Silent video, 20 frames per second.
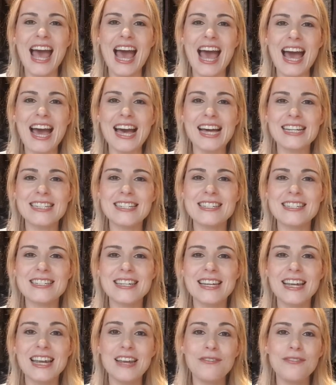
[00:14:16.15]

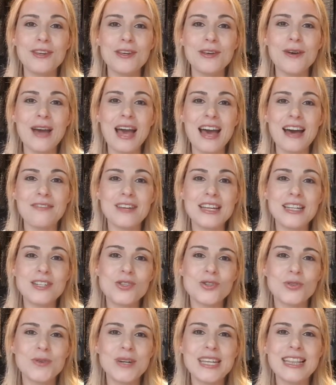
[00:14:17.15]
And if you have
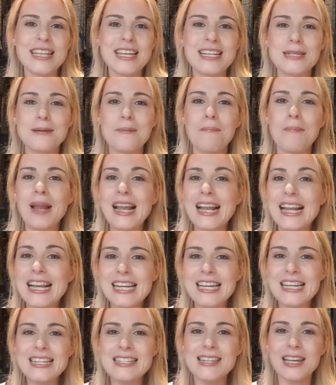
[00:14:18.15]
enjoyed this,
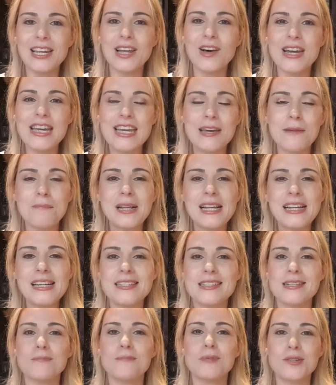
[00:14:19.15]
please like,
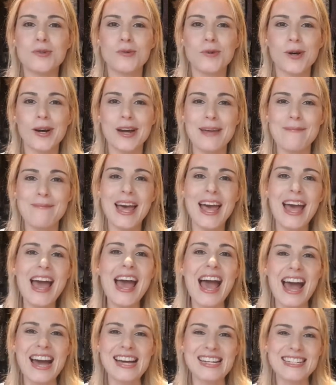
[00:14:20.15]
please subscribe,
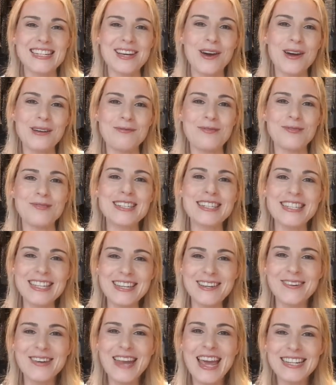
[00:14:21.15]
and I will see
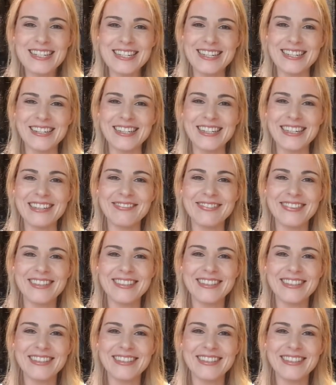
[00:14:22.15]
you next time.